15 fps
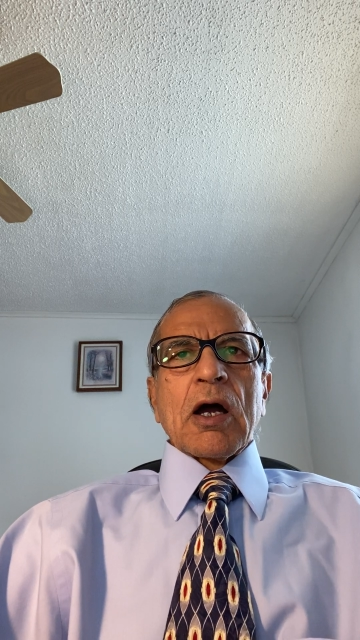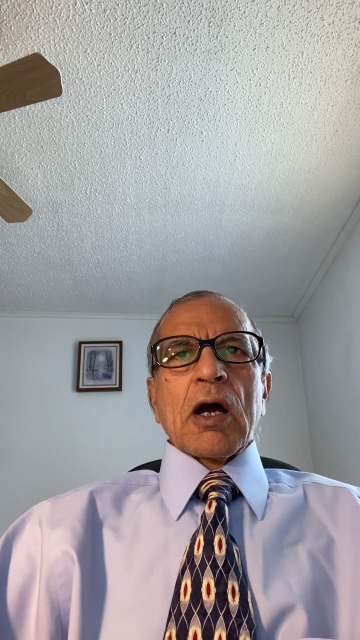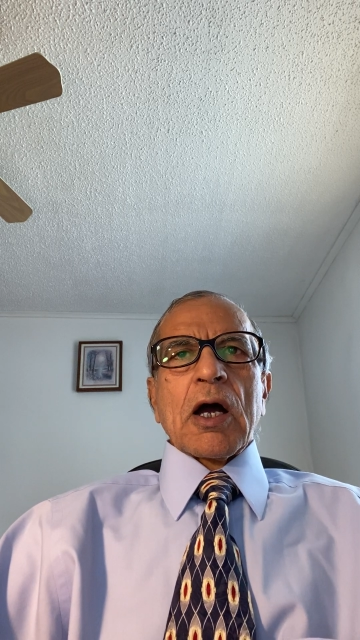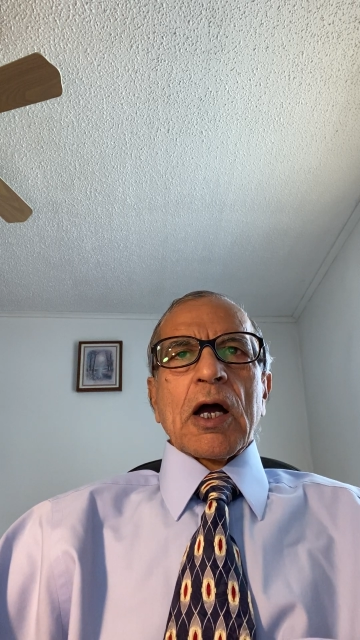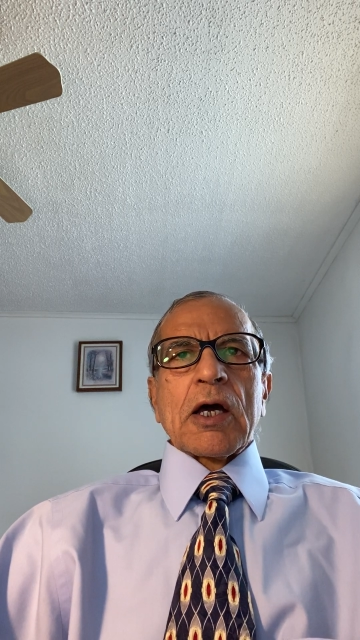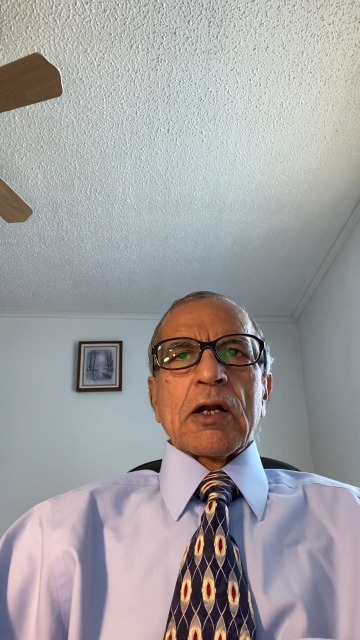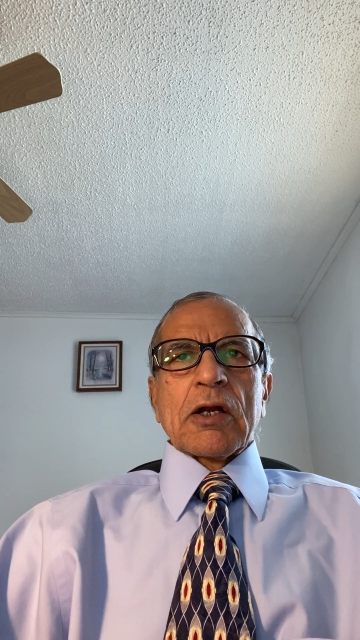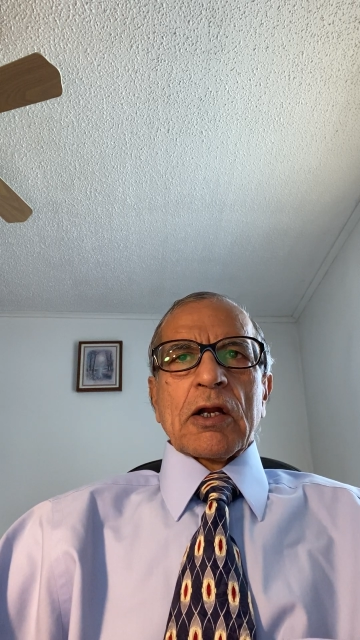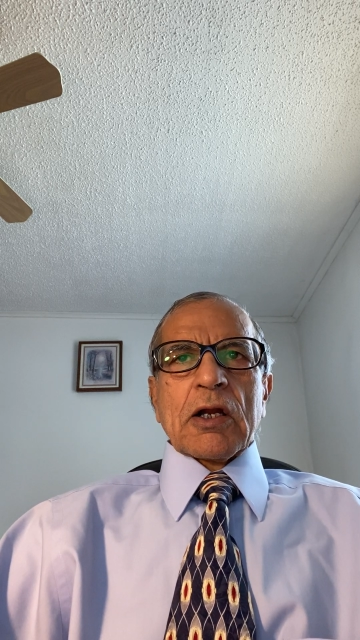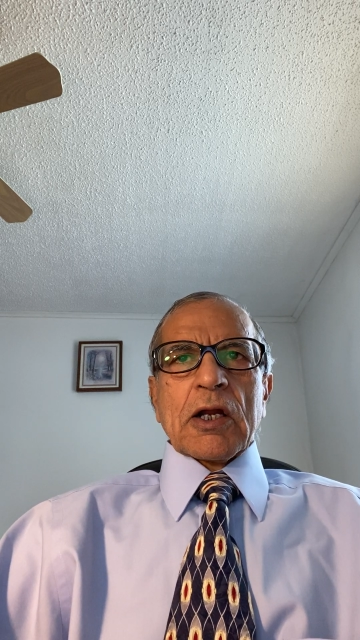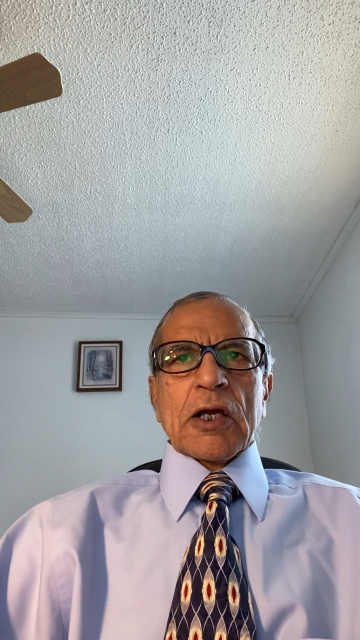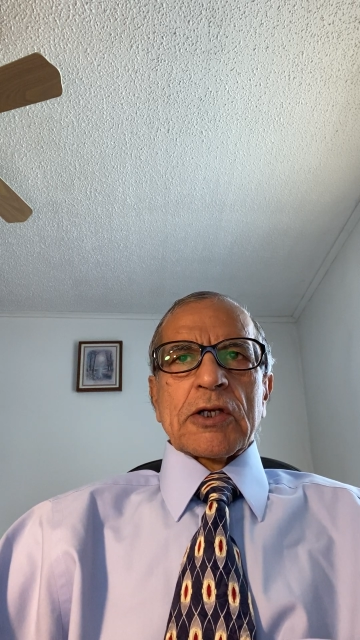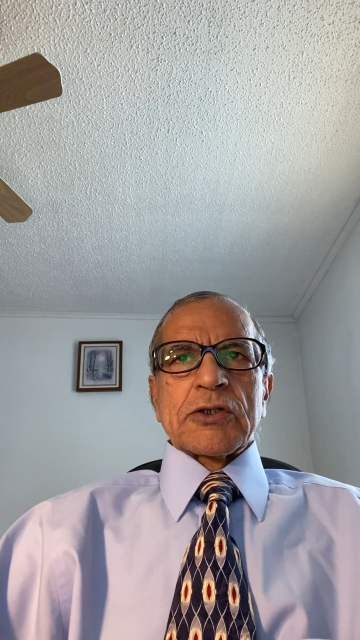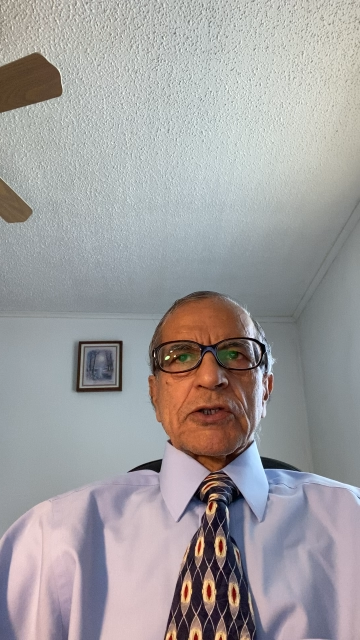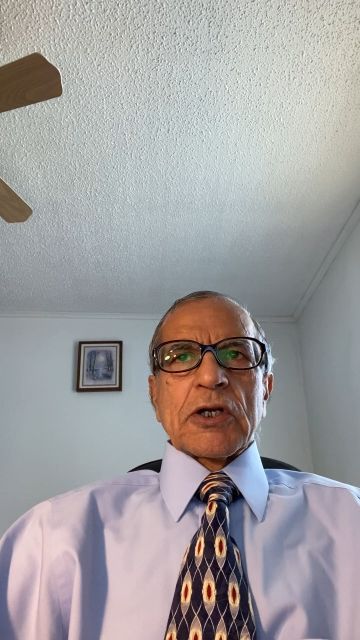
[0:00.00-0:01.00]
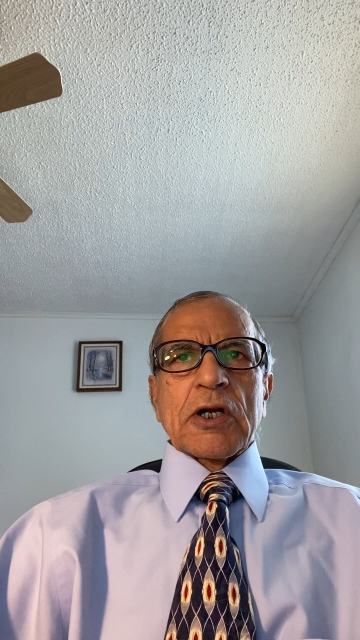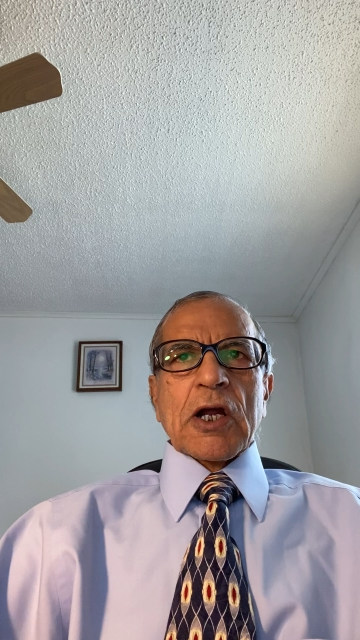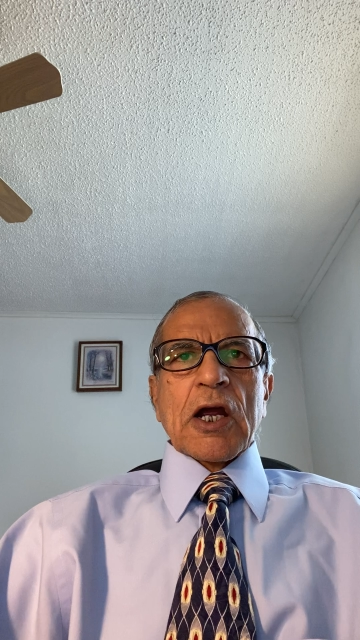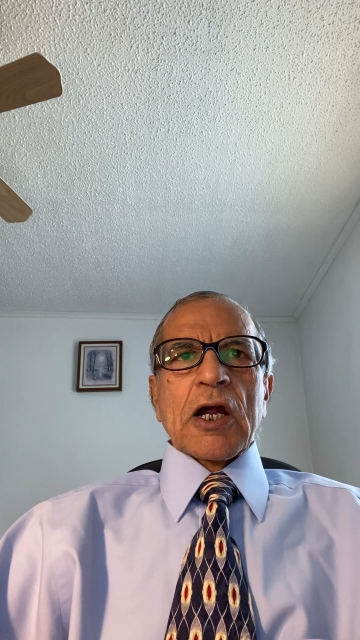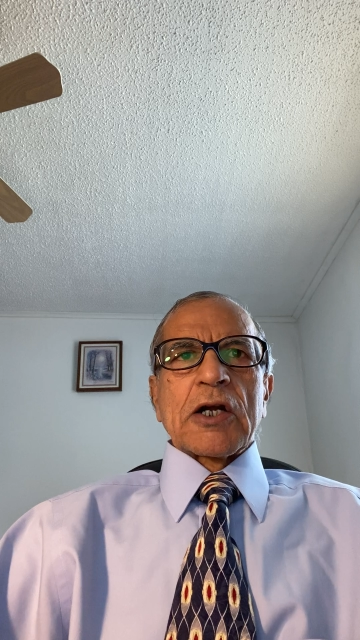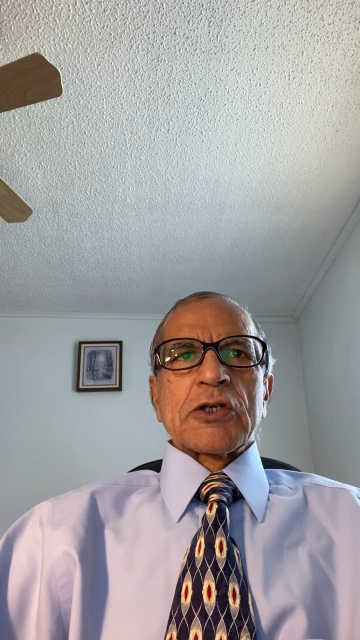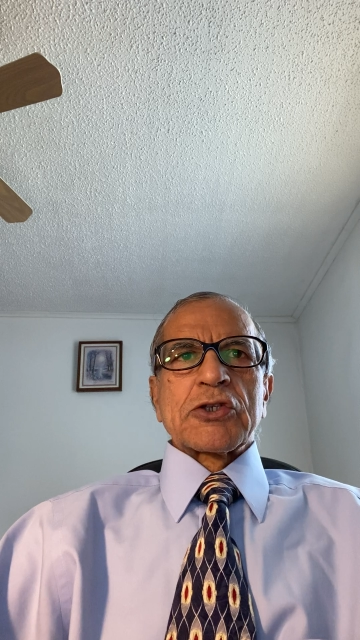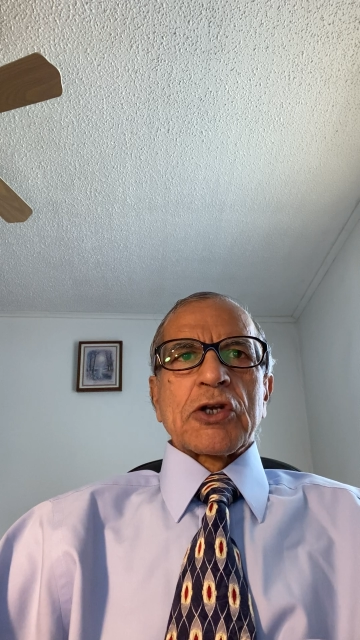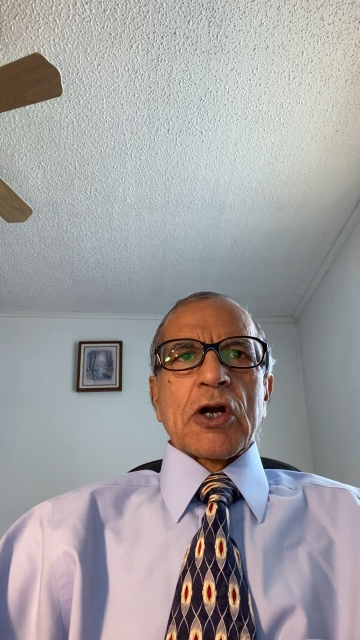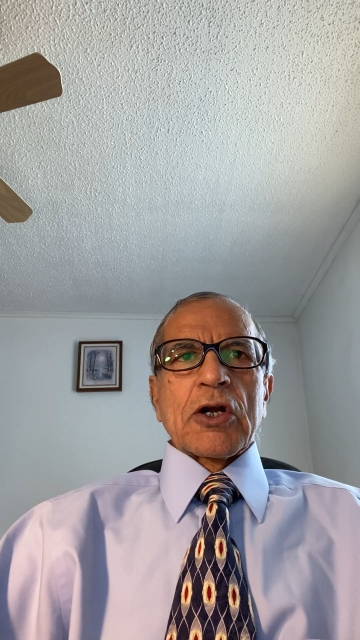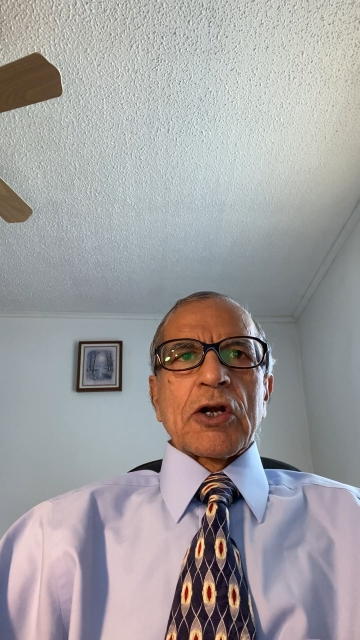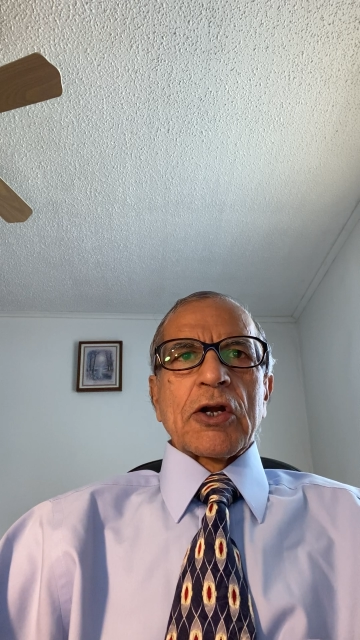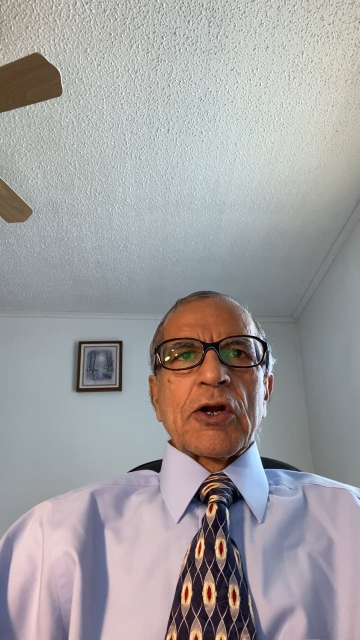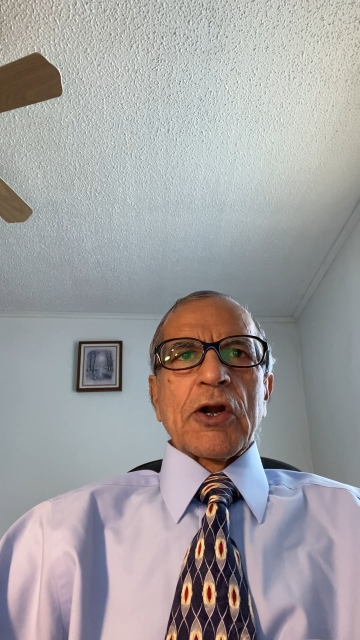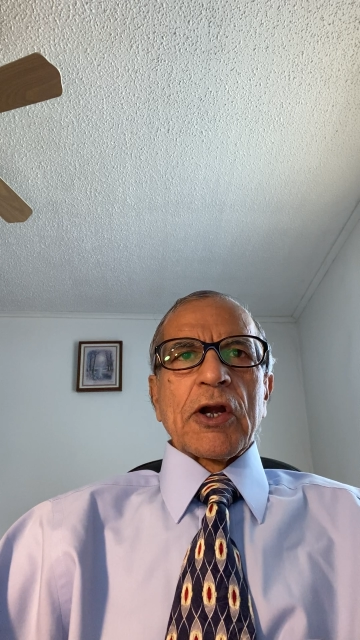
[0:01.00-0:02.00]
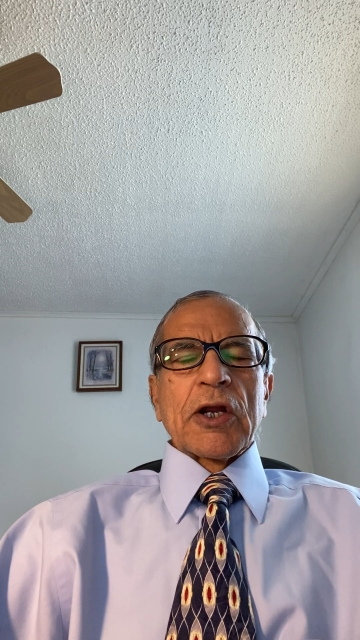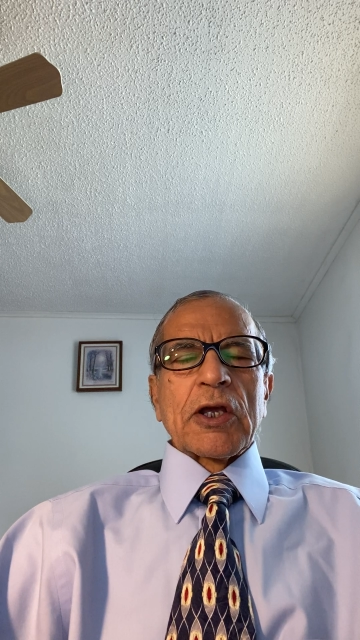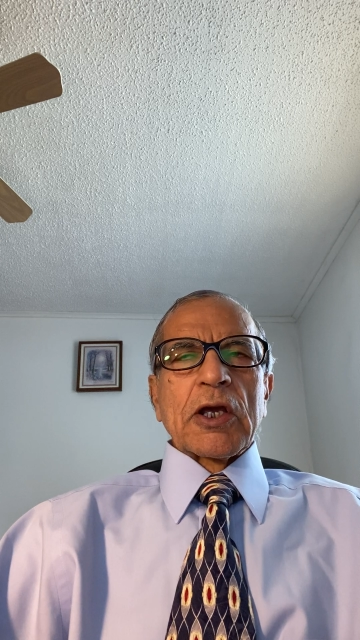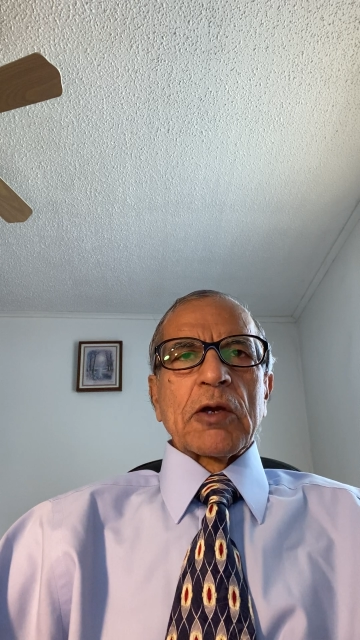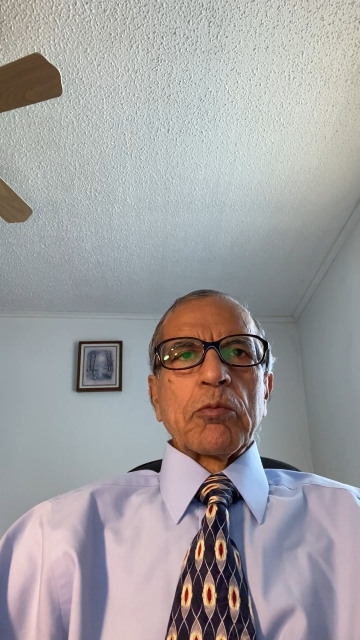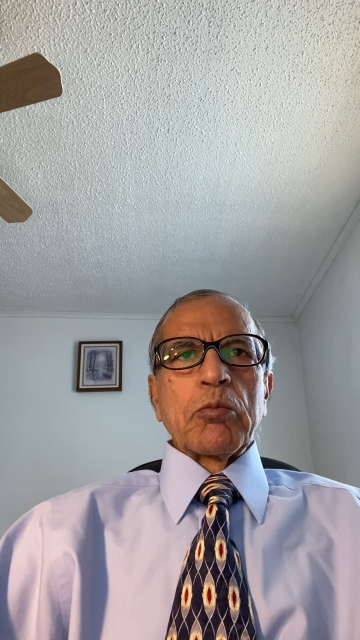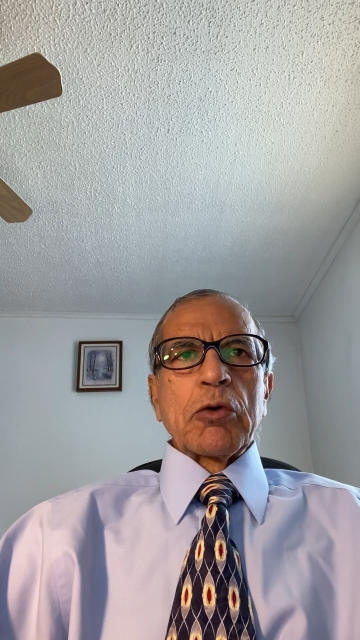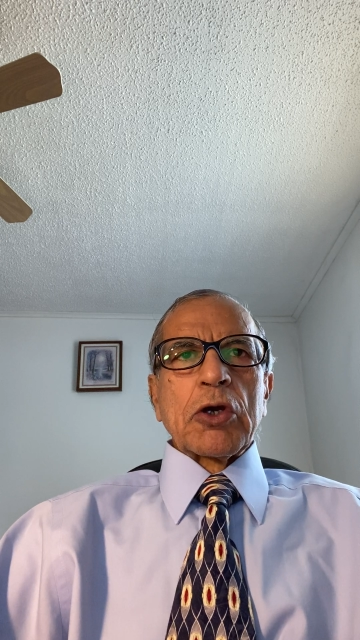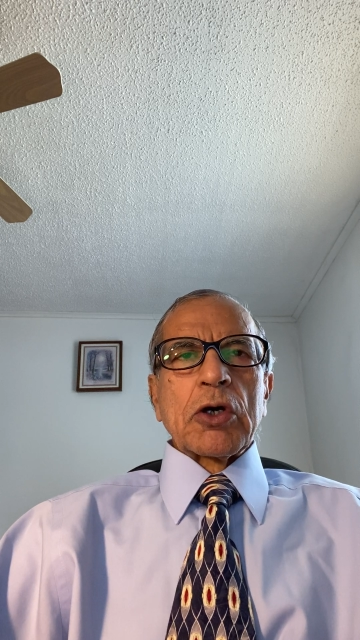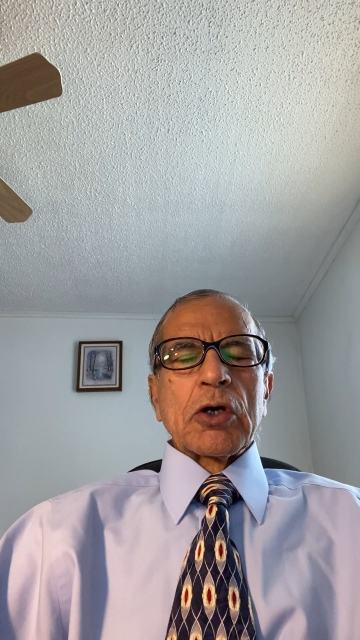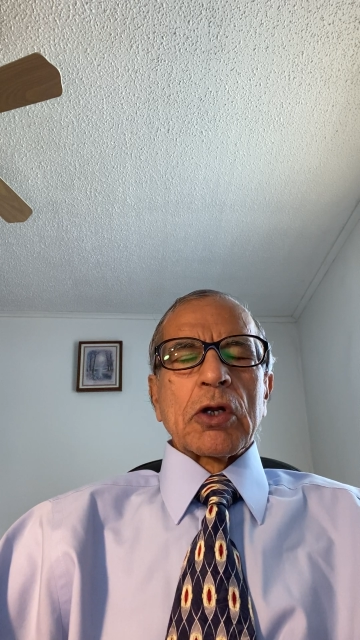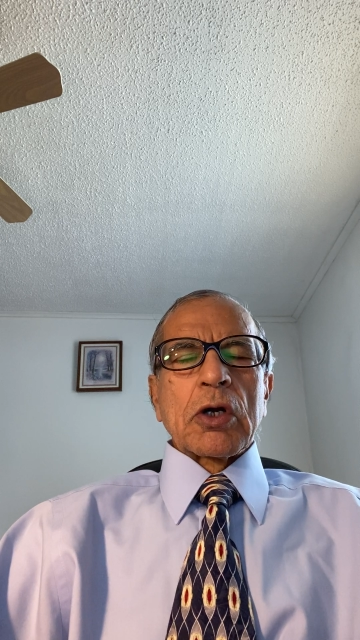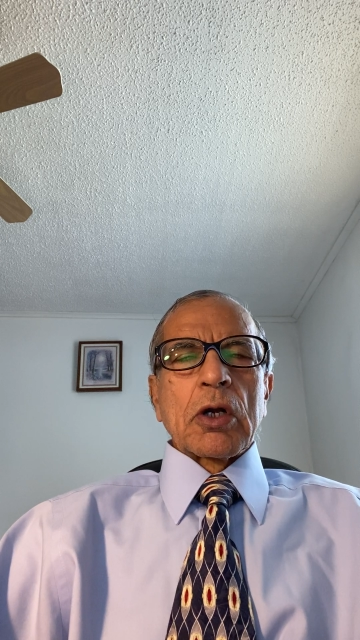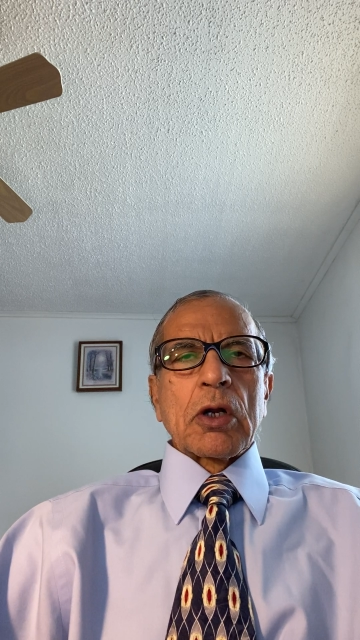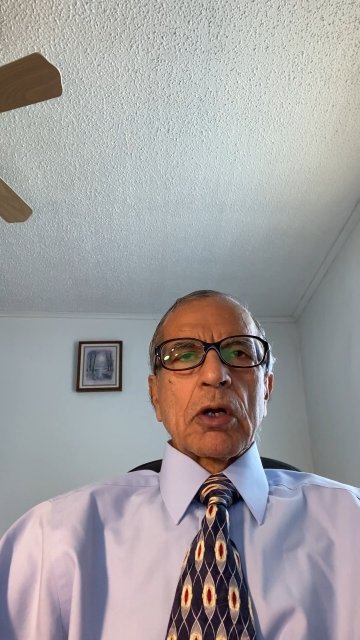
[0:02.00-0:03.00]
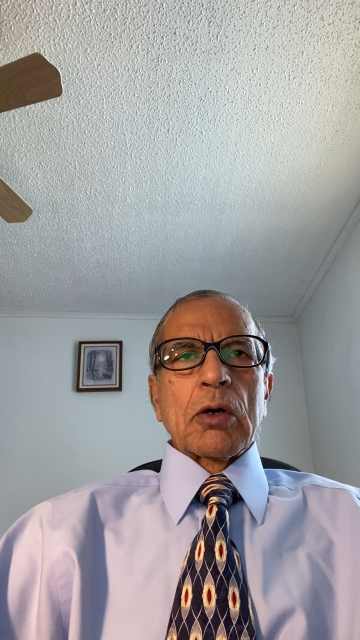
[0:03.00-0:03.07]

I realized that I had started drinking beer